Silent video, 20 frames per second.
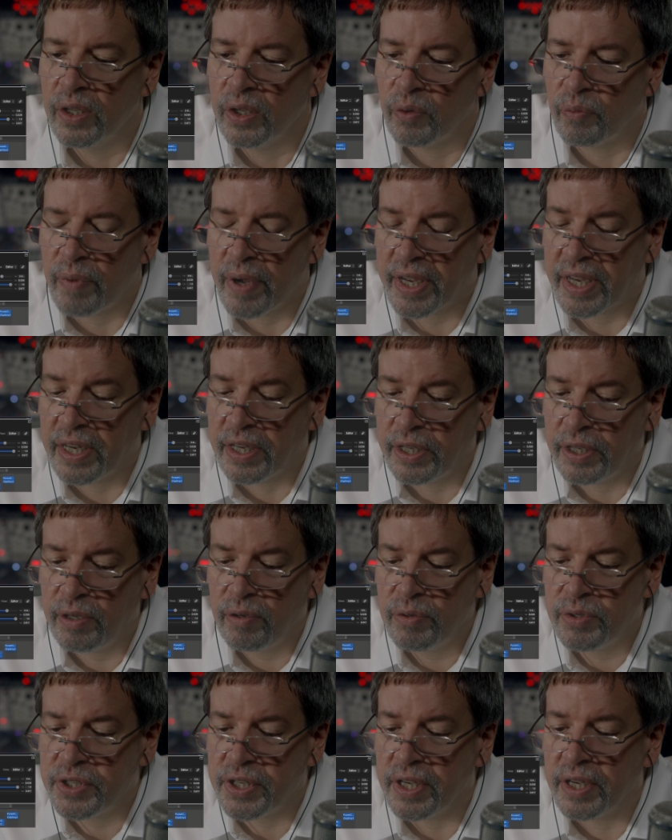we can
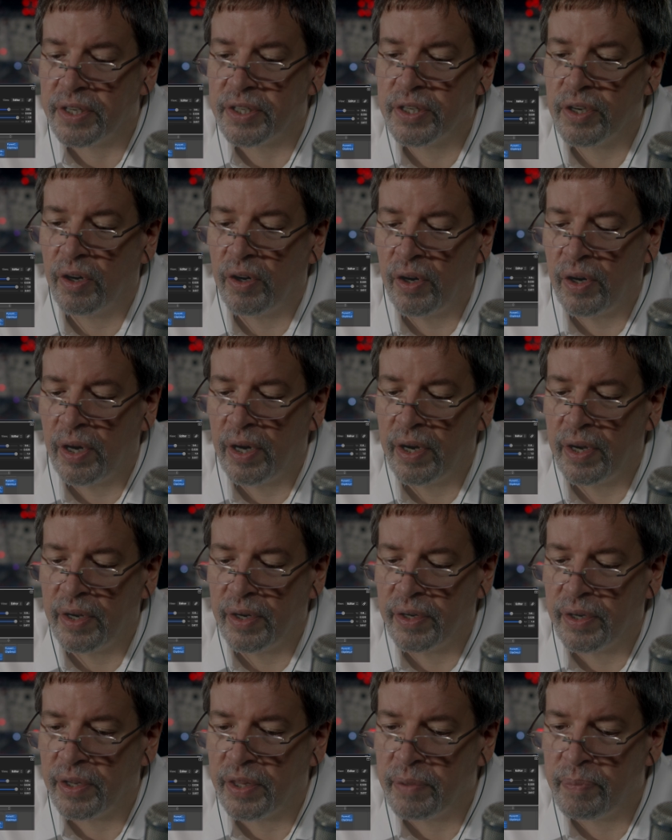use it
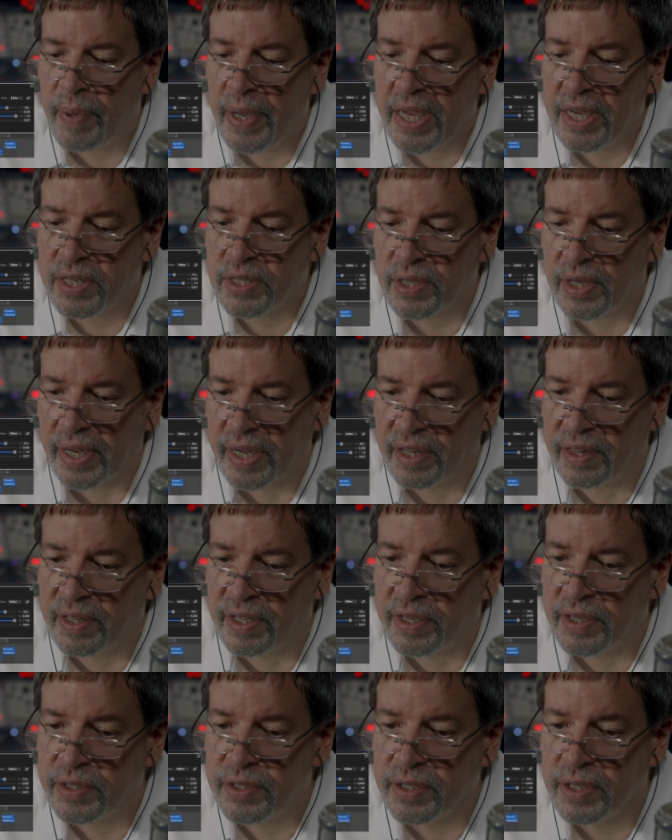on the bass like
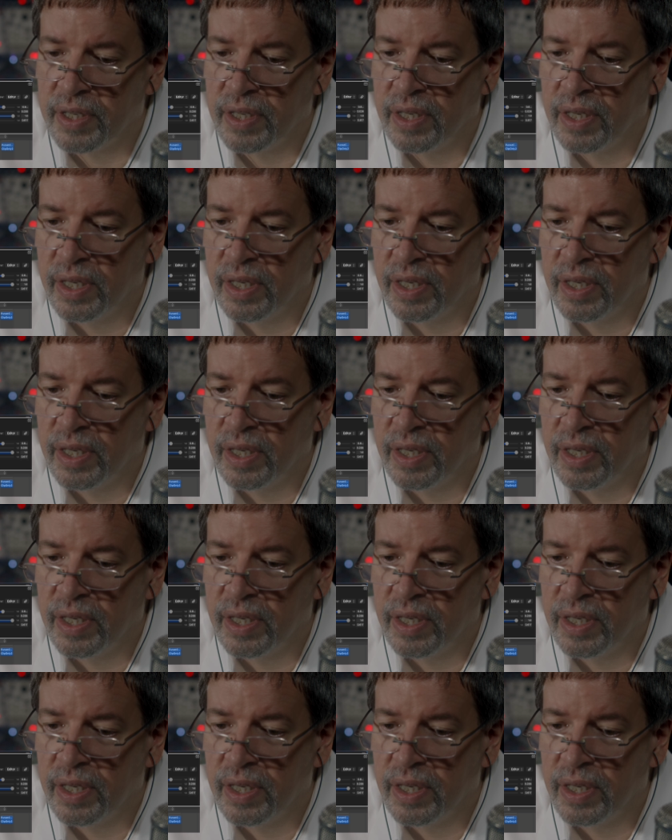this